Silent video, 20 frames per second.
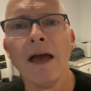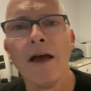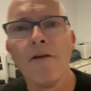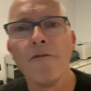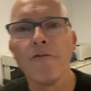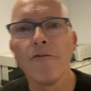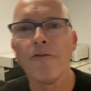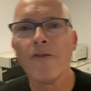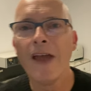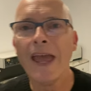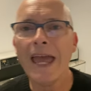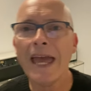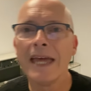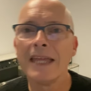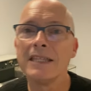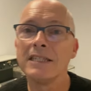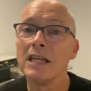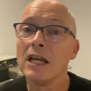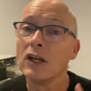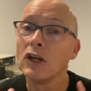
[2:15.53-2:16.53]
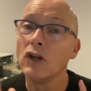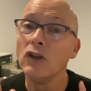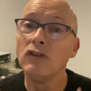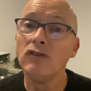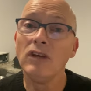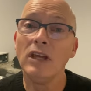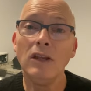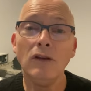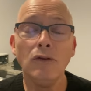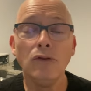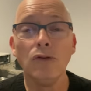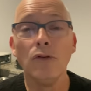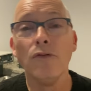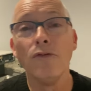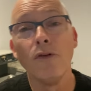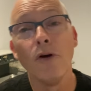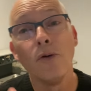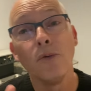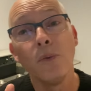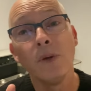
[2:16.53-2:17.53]
fans continue to
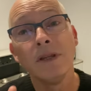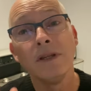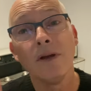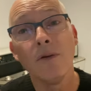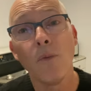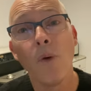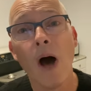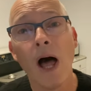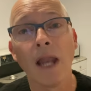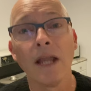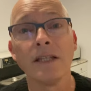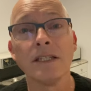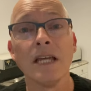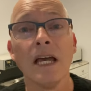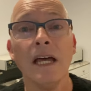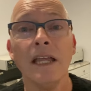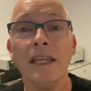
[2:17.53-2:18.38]
vote with their wallets.